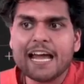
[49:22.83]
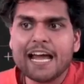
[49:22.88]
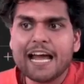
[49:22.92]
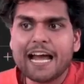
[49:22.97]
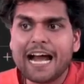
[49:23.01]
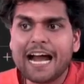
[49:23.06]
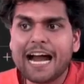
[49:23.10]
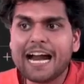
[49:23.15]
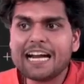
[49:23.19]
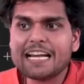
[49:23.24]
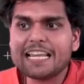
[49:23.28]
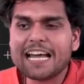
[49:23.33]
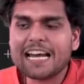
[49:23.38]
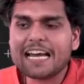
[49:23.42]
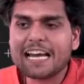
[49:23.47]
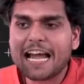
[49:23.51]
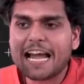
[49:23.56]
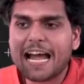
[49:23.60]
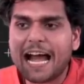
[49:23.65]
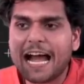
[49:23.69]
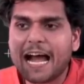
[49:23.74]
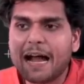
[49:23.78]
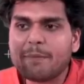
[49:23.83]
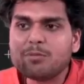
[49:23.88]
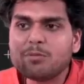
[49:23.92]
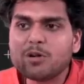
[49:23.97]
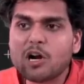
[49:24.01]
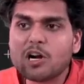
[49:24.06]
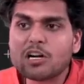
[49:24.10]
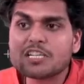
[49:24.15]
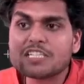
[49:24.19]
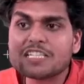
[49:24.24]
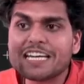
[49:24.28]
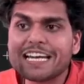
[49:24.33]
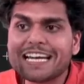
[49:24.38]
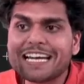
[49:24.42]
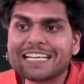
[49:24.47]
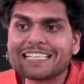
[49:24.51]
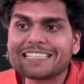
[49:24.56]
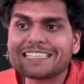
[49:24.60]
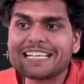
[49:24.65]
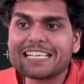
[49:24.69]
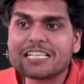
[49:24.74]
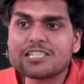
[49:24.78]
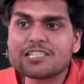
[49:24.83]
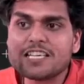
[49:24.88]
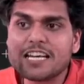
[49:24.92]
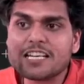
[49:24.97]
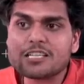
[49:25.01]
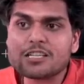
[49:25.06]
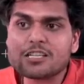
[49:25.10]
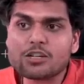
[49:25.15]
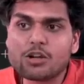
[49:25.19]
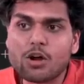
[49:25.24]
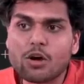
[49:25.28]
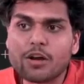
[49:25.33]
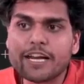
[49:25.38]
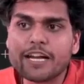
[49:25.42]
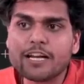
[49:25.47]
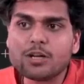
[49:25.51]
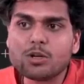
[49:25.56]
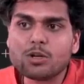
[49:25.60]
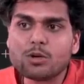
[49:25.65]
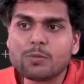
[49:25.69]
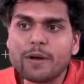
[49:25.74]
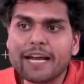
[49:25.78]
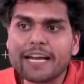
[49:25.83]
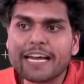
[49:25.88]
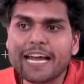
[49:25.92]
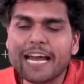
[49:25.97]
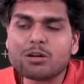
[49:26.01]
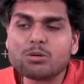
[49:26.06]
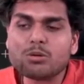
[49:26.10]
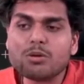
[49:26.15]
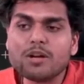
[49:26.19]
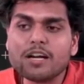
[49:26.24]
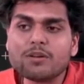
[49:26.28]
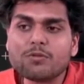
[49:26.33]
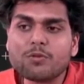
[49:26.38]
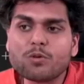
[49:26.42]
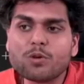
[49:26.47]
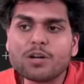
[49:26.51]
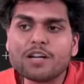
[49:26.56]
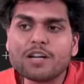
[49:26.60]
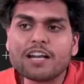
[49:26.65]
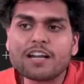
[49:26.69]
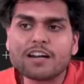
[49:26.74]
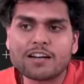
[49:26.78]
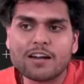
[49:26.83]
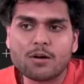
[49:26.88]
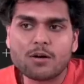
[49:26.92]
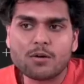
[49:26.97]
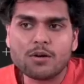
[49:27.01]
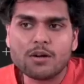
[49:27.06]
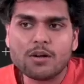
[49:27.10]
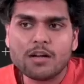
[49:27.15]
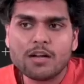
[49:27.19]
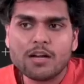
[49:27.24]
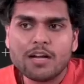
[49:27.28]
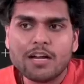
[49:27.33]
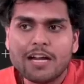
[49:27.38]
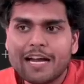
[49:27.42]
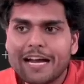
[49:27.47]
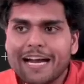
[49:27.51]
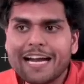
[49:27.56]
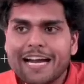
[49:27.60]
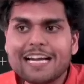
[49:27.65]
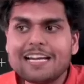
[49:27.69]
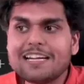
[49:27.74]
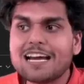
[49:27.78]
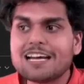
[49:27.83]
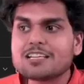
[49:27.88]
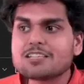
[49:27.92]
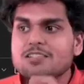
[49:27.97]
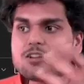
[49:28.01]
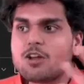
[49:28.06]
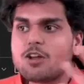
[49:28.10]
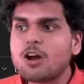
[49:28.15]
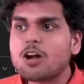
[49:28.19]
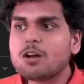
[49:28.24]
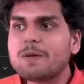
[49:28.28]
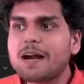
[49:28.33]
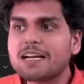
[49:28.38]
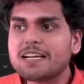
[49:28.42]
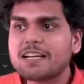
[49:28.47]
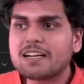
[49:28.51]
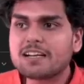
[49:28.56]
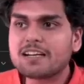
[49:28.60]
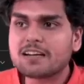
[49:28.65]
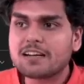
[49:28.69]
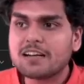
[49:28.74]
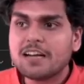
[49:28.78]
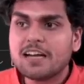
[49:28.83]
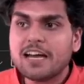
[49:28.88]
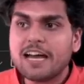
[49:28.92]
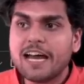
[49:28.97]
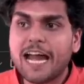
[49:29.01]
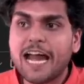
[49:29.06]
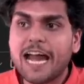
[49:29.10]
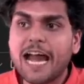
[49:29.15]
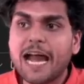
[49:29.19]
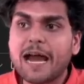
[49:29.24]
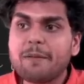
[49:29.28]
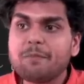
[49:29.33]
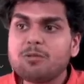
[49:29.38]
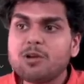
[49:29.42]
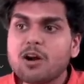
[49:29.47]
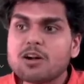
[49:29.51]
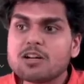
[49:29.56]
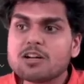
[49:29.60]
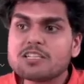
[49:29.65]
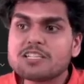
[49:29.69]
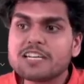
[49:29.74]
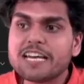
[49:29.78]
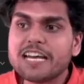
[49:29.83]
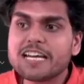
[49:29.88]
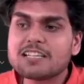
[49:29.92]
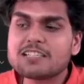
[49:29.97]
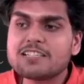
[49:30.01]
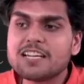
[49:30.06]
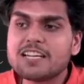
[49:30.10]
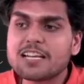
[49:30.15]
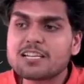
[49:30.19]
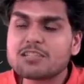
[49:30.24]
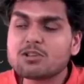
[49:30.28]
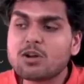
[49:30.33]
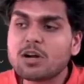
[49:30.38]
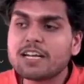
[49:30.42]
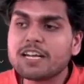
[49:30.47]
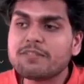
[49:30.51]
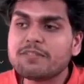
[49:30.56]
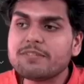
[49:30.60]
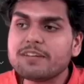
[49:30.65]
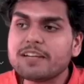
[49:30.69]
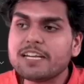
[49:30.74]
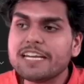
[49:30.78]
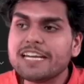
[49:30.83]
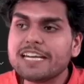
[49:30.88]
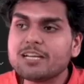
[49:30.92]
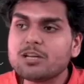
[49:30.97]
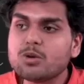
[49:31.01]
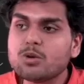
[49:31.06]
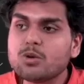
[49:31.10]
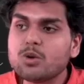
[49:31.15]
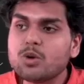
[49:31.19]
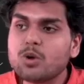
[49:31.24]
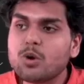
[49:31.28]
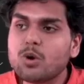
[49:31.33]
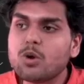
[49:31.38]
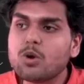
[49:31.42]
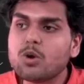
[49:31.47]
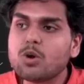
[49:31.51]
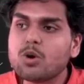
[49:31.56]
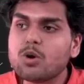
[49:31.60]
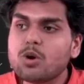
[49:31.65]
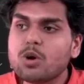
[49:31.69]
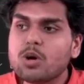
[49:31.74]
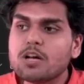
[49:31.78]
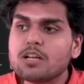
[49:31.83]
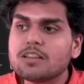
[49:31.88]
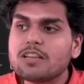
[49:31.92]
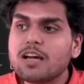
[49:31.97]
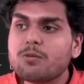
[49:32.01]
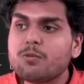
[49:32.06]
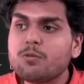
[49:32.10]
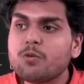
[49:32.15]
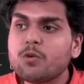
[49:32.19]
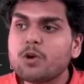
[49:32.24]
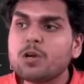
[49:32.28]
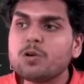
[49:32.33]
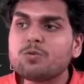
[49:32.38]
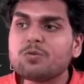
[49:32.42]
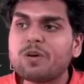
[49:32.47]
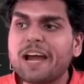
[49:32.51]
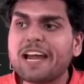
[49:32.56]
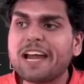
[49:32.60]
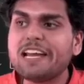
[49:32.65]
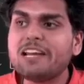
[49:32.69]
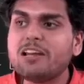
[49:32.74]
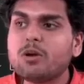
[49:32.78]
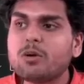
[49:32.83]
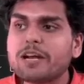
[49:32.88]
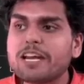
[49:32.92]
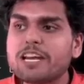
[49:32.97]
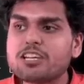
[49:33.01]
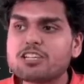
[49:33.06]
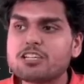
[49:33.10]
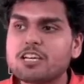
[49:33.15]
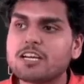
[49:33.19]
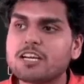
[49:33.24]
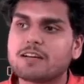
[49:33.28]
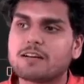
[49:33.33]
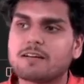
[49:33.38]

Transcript: And then app.js is just talking to my calculate folder now. It does not matter. App.js does not even need to know the full file location.